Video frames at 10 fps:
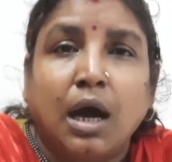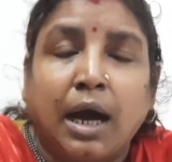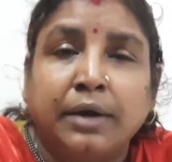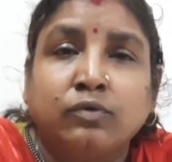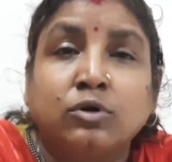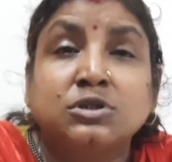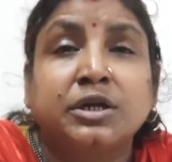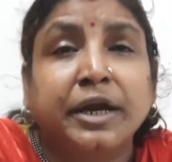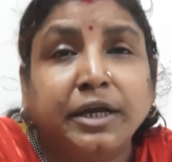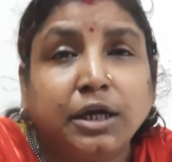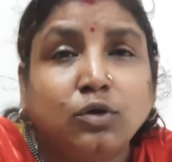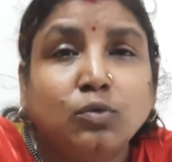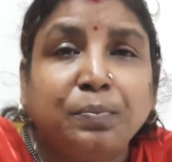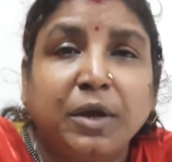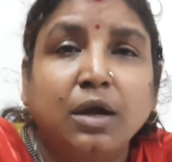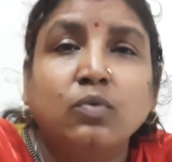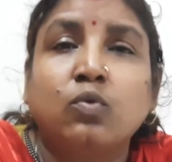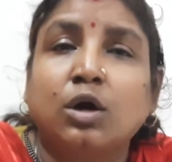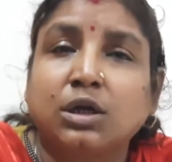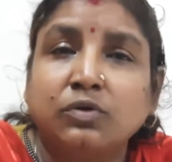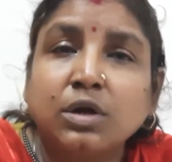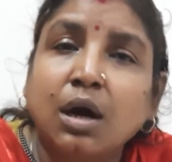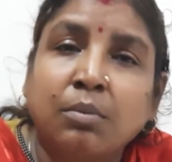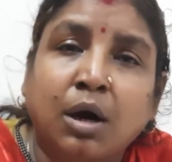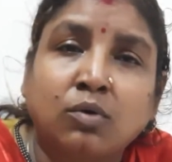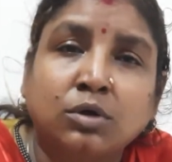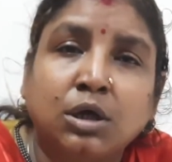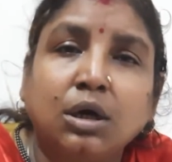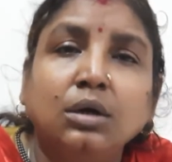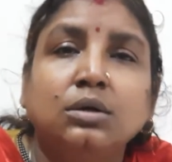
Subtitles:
and was ready to pay whatever amount the